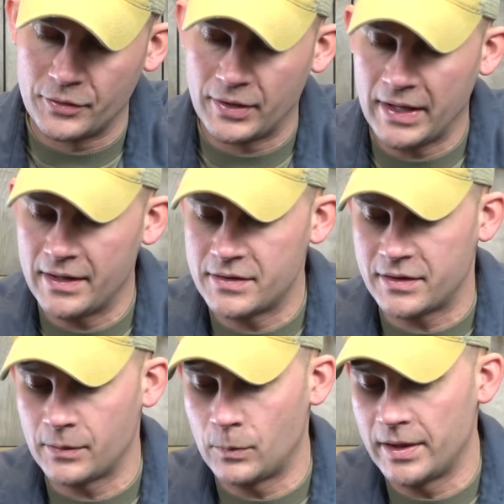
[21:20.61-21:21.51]
head's
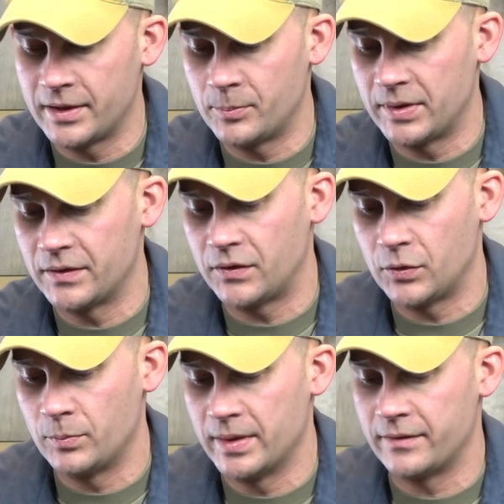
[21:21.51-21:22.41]
gonna wind up being
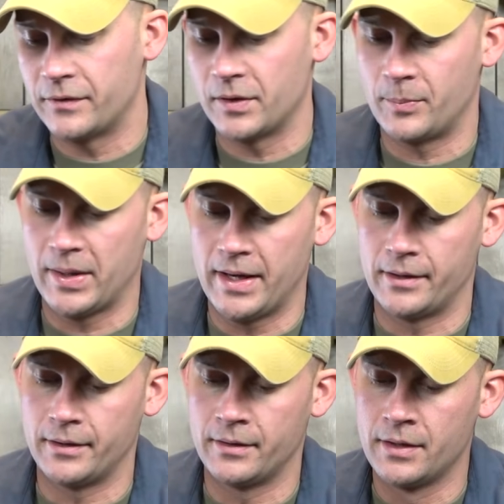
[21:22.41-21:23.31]
too big for the
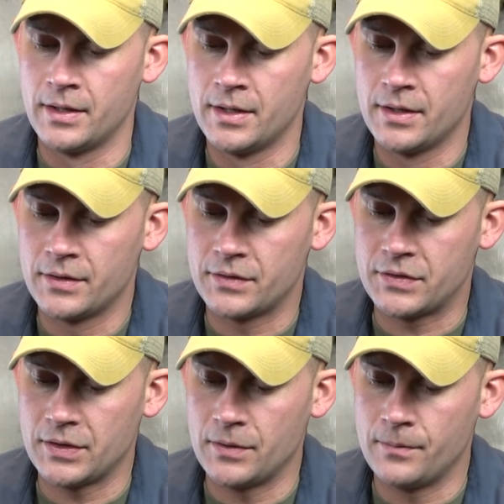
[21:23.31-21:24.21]
pattern.
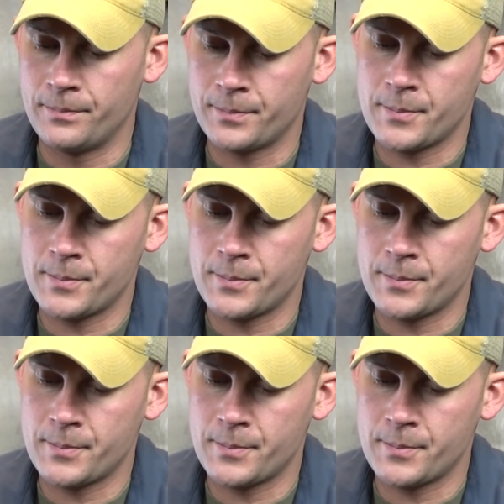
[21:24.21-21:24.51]
So